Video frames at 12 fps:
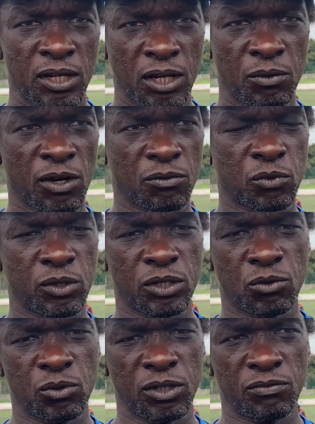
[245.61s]
Then we have
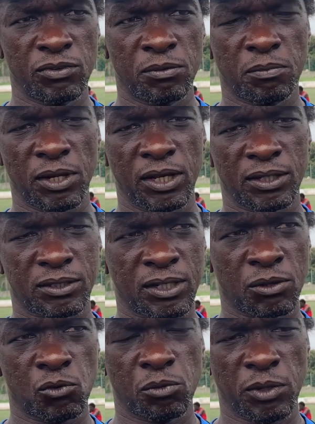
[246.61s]
22 infield players.
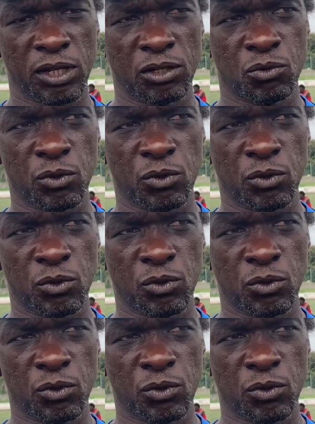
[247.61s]
That would make it